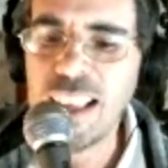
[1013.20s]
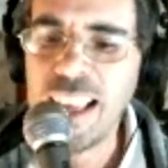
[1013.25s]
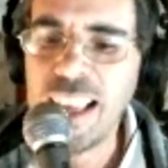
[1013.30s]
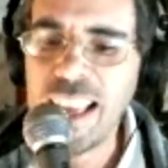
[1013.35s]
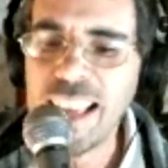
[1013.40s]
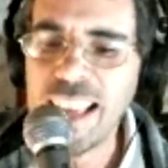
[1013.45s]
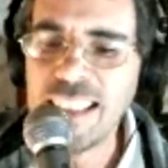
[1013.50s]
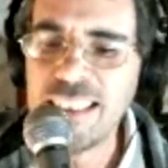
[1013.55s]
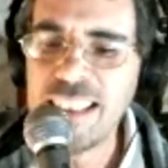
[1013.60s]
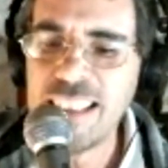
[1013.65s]

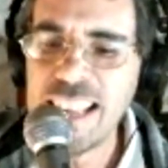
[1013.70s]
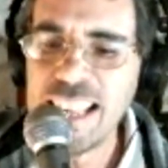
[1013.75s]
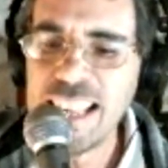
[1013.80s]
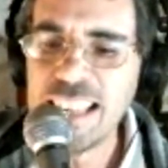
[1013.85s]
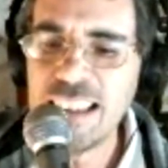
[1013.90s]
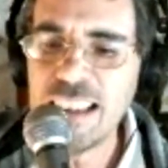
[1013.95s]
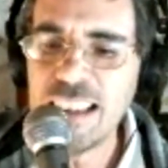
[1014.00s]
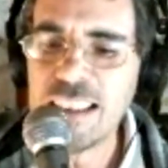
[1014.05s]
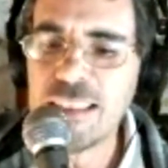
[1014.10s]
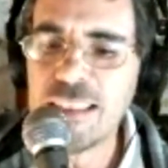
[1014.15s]
and then
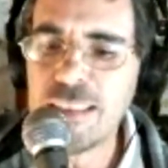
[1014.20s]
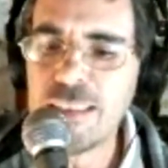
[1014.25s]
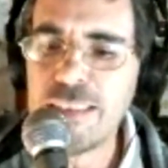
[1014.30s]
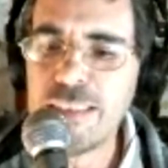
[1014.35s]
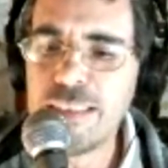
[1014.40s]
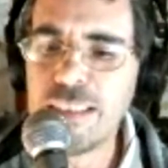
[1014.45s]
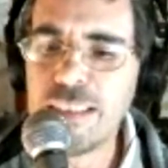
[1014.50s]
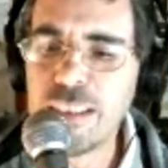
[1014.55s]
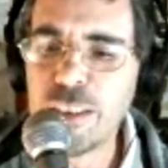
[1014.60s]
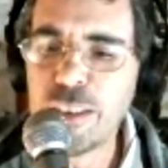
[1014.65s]

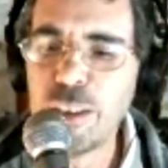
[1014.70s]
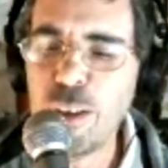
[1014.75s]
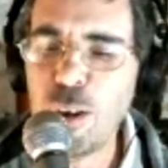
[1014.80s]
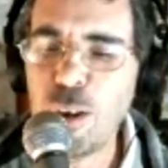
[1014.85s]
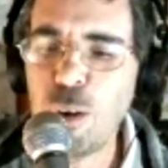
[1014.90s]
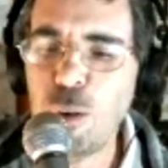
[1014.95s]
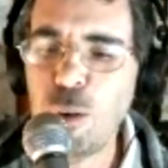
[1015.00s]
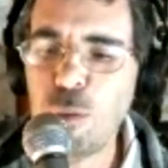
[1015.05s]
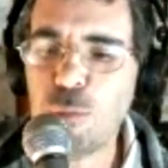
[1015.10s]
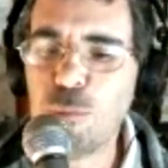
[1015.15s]
you
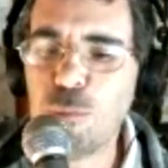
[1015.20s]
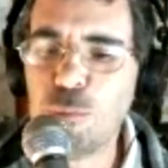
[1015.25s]
know